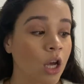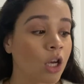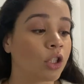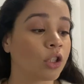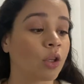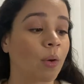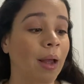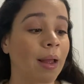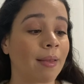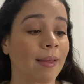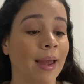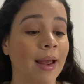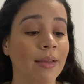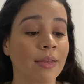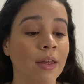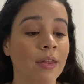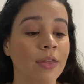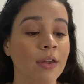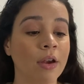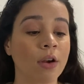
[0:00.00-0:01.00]
So I like
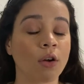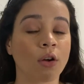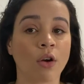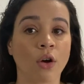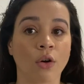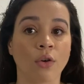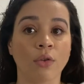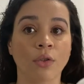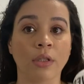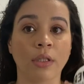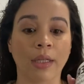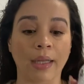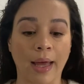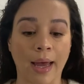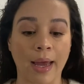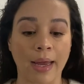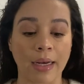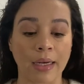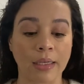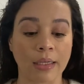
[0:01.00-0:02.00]
that their Ghost
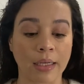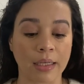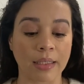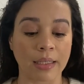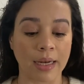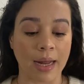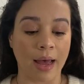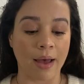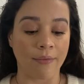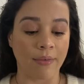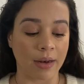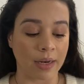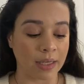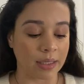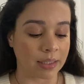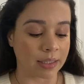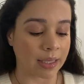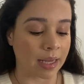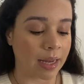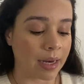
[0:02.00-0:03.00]
line doesn't have any
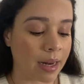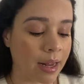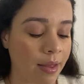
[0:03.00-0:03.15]
scent.